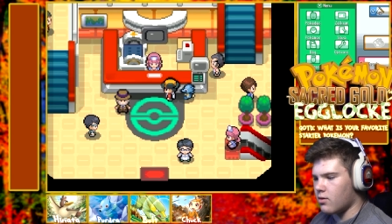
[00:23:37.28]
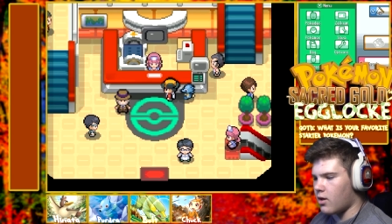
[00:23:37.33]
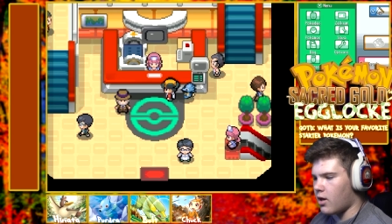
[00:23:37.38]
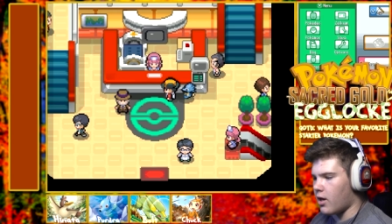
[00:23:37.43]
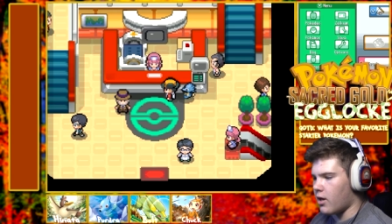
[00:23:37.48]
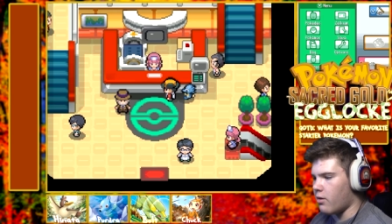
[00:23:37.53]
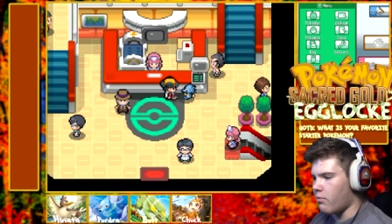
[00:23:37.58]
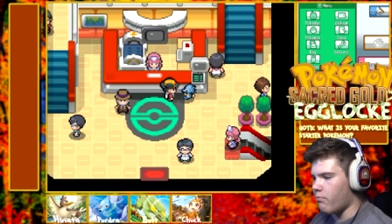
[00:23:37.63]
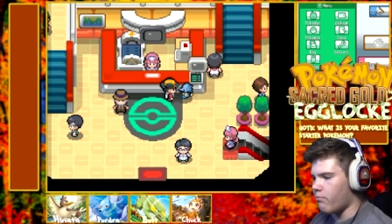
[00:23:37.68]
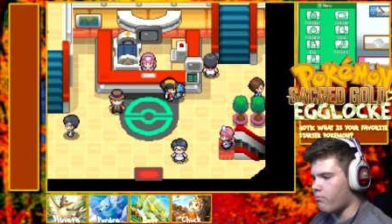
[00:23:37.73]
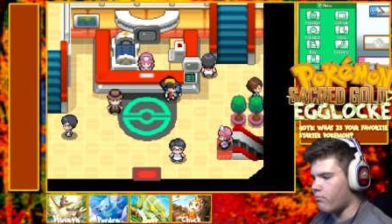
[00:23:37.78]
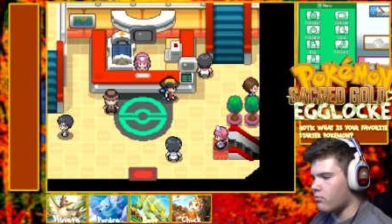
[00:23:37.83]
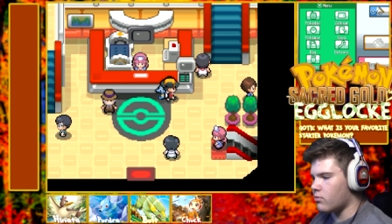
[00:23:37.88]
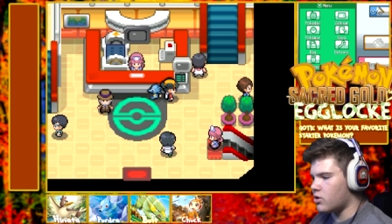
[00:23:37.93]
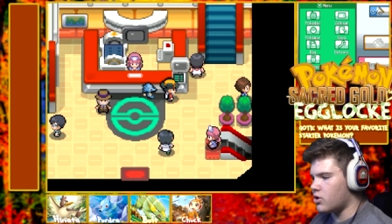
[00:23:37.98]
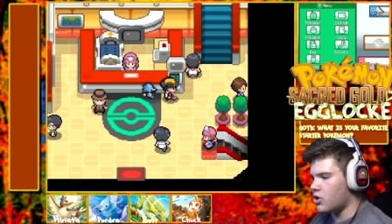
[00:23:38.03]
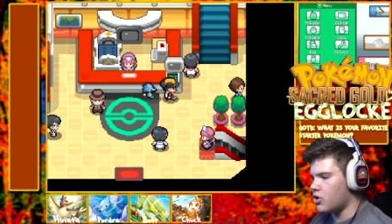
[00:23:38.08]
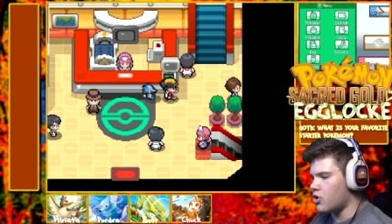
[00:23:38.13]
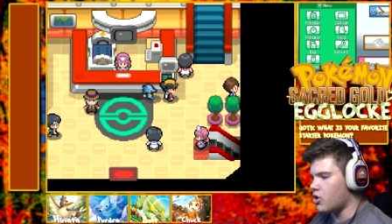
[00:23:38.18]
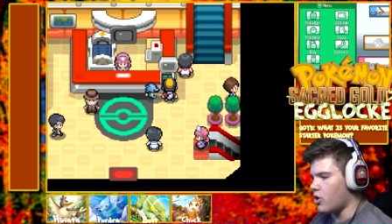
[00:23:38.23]
I...
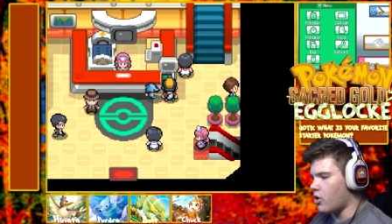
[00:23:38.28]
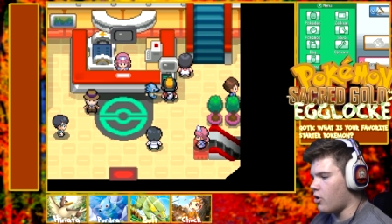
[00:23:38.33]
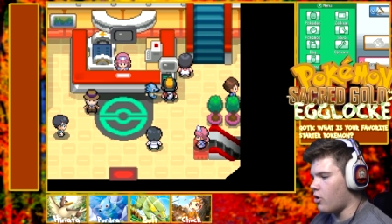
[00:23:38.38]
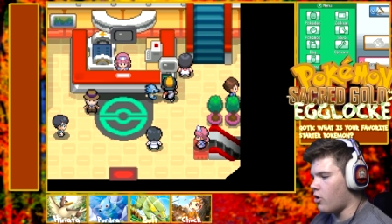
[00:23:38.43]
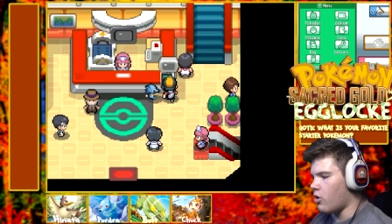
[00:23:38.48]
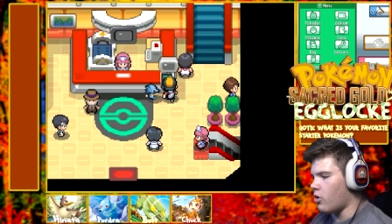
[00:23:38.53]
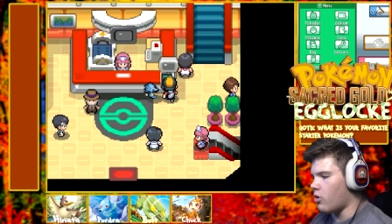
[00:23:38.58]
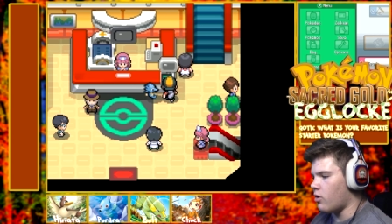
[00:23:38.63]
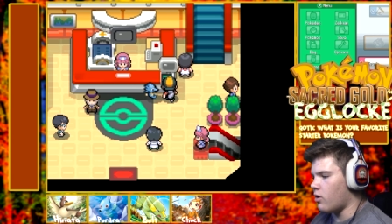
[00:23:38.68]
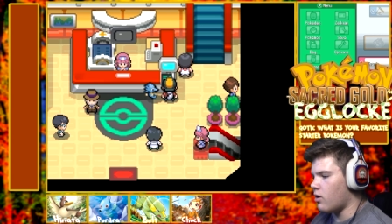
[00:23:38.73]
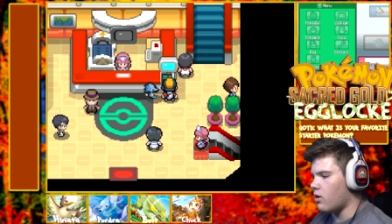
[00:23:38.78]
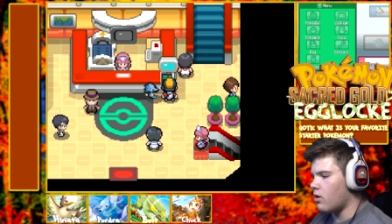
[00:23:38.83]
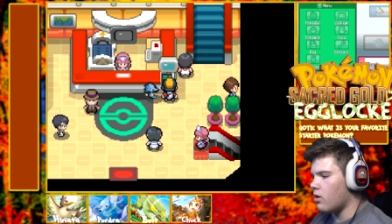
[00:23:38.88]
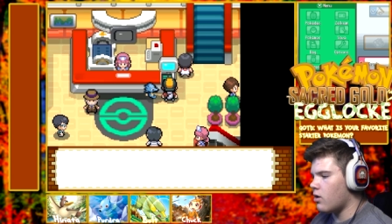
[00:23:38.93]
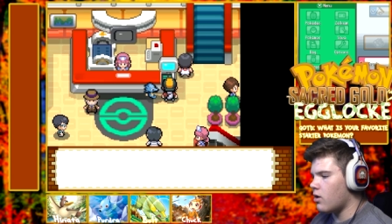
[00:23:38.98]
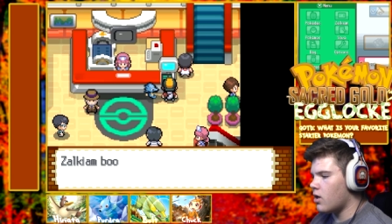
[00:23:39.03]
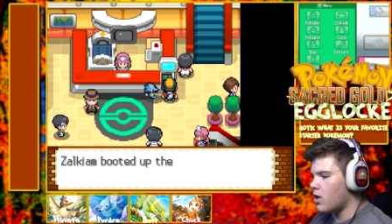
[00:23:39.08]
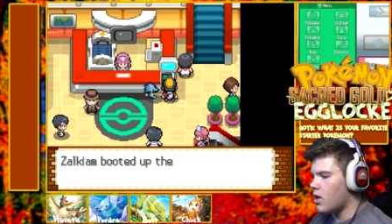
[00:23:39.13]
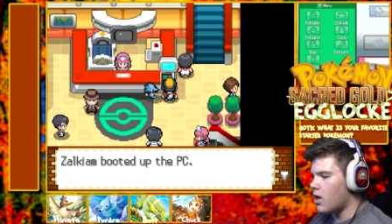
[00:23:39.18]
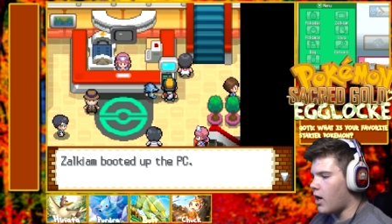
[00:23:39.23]
Shoot.
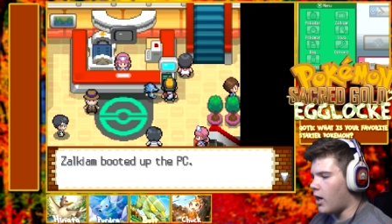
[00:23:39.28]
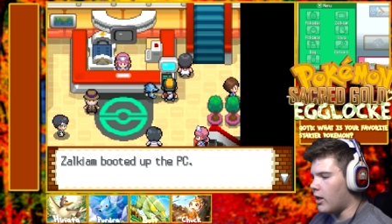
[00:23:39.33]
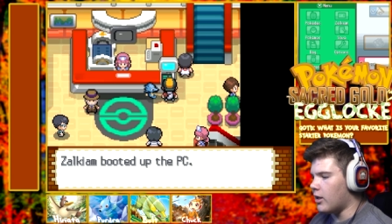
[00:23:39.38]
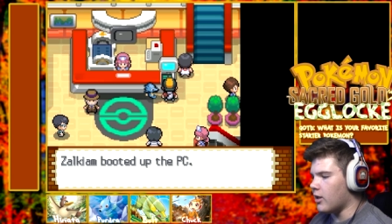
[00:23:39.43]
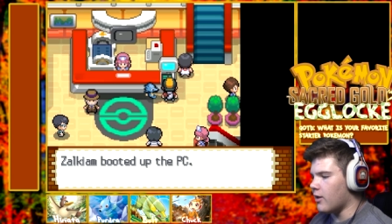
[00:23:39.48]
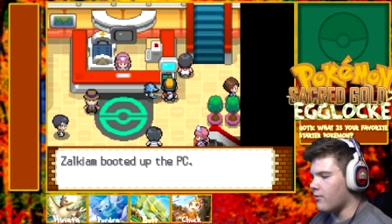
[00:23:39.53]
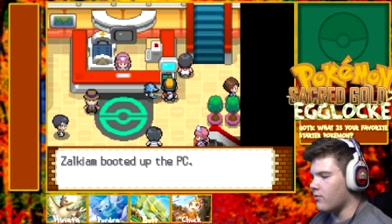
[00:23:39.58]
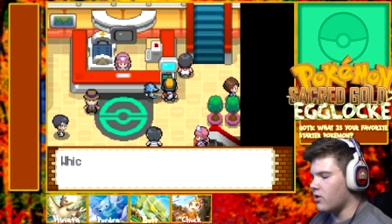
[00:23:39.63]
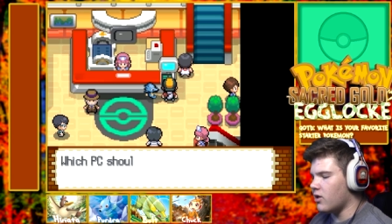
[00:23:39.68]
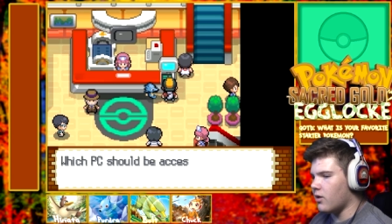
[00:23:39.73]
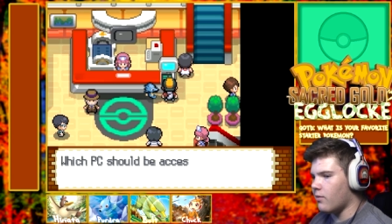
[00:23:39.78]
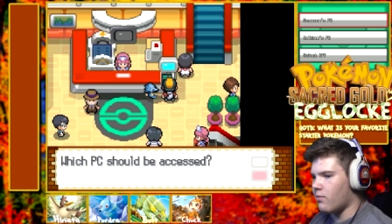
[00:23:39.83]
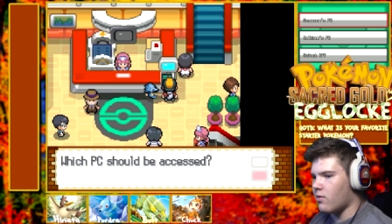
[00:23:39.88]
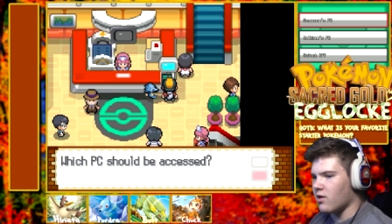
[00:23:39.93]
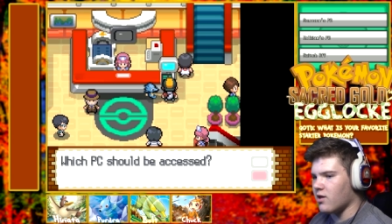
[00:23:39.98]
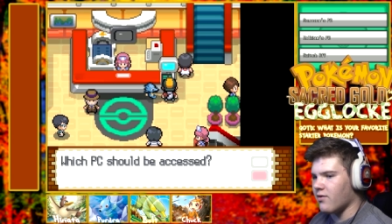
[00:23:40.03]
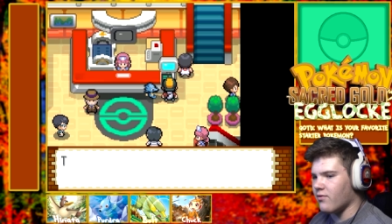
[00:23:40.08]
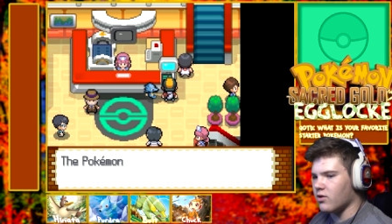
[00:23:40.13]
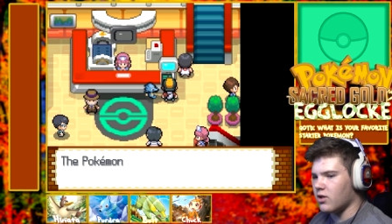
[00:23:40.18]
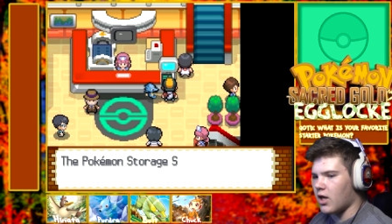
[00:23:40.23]
I leveled it up to
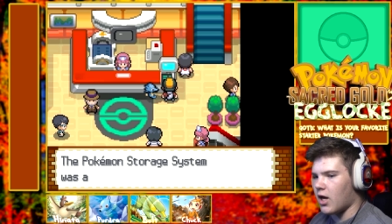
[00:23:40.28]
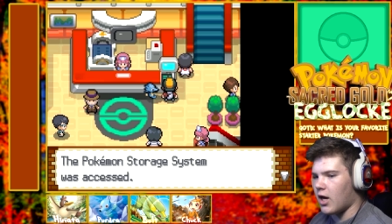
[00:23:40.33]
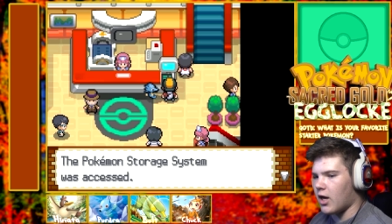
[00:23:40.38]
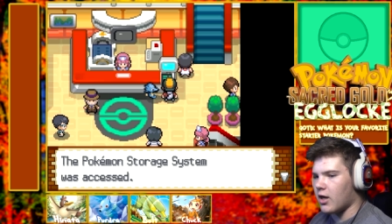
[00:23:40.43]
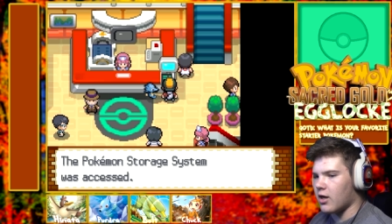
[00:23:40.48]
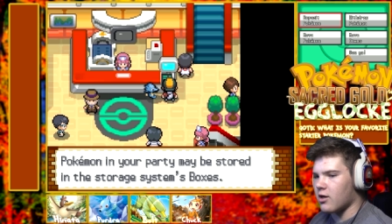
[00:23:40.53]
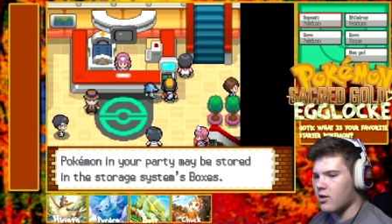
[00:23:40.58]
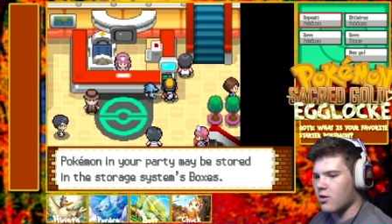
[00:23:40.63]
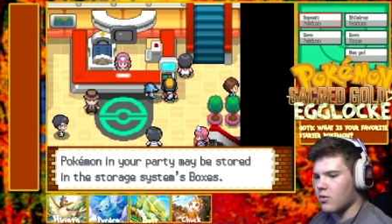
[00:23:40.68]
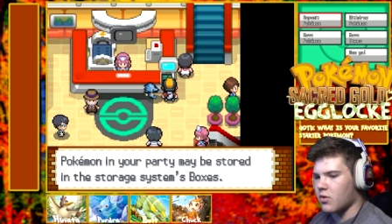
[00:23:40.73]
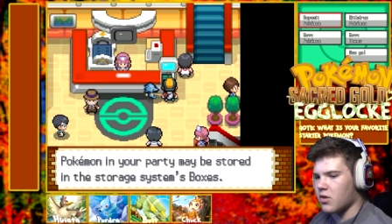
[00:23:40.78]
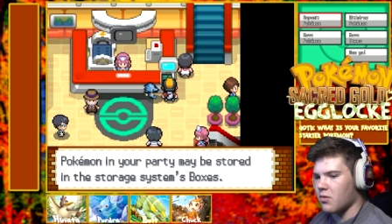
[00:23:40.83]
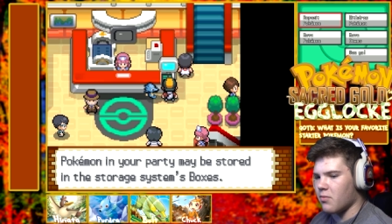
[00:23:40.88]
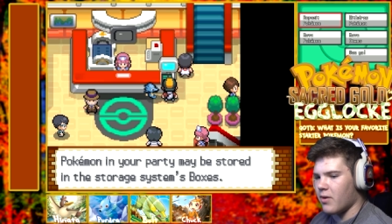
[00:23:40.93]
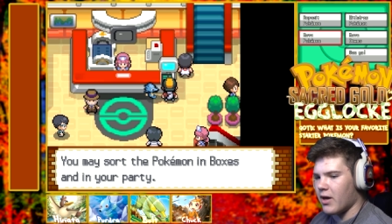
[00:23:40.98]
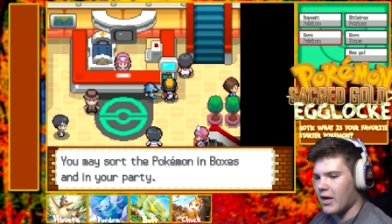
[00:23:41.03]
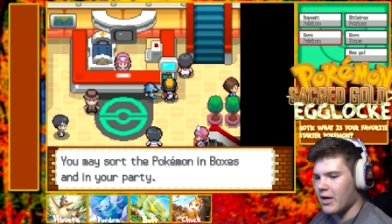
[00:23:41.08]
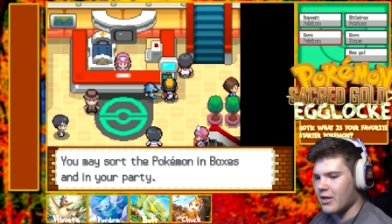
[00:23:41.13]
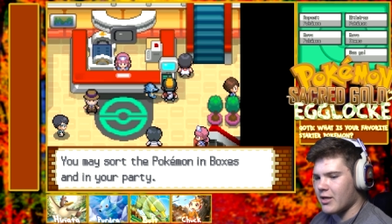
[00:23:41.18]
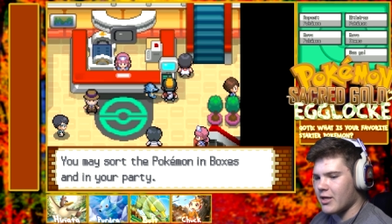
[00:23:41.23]
level 9 because I wasn't paying